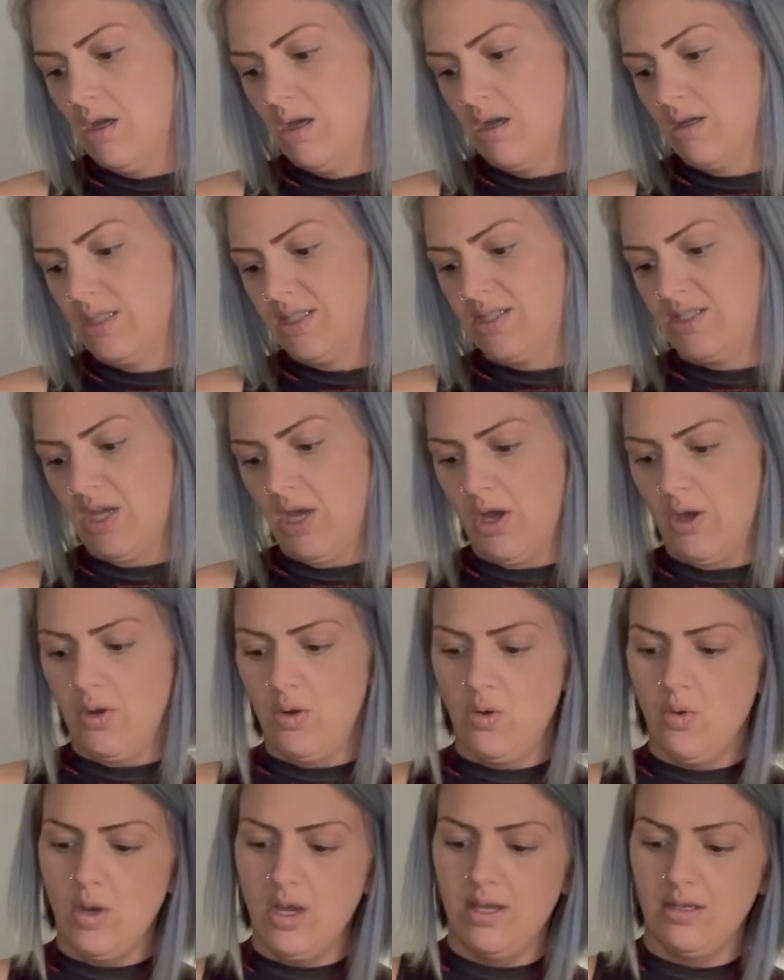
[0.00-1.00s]

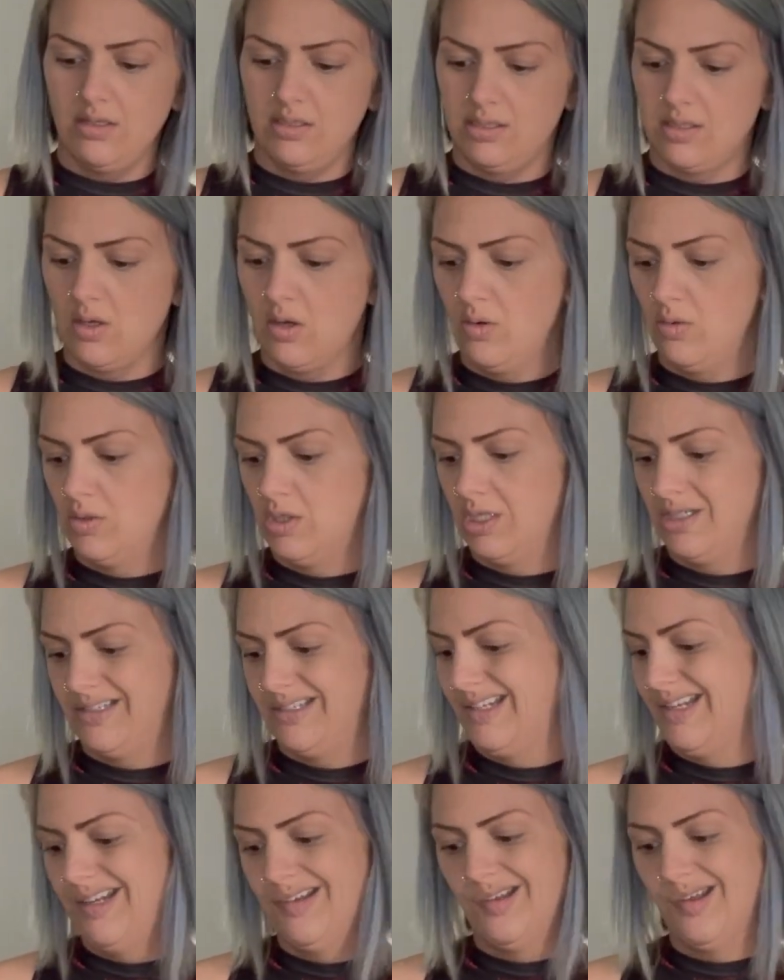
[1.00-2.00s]
So, so
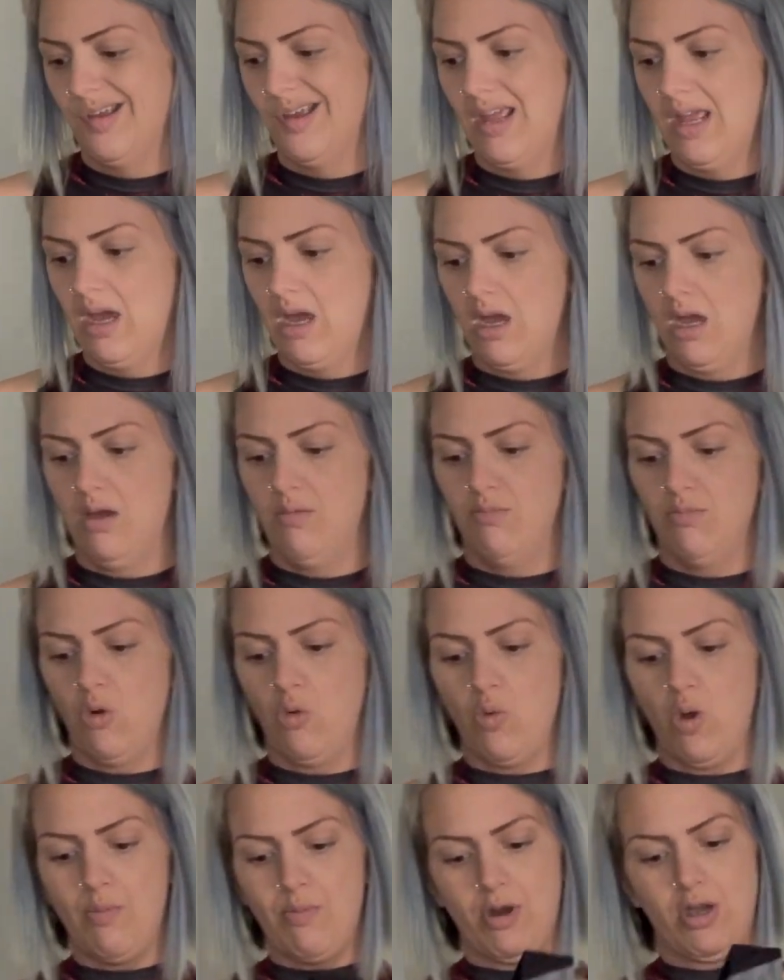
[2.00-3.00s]
just um,
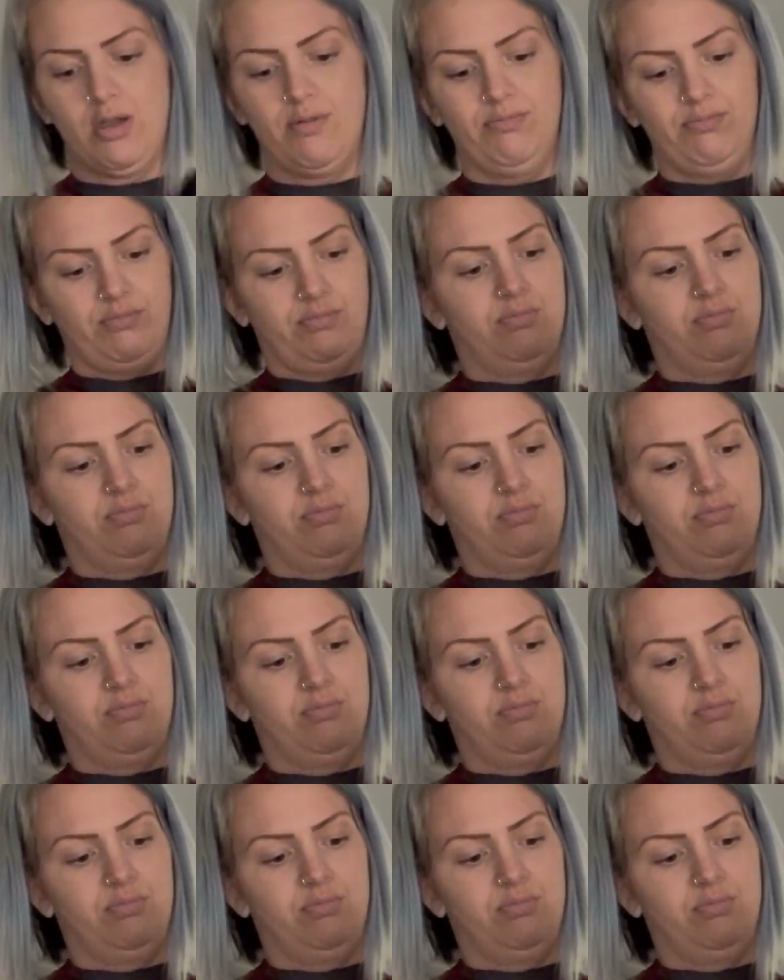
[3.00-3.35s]
Walmart